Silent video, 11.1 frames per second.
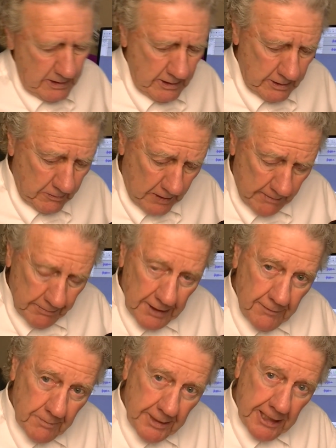So I believe
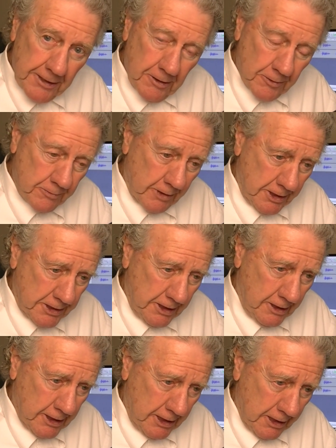the man knows what he's
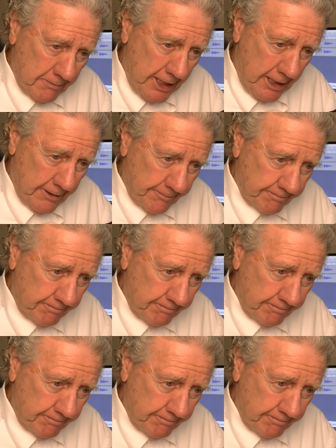talking about.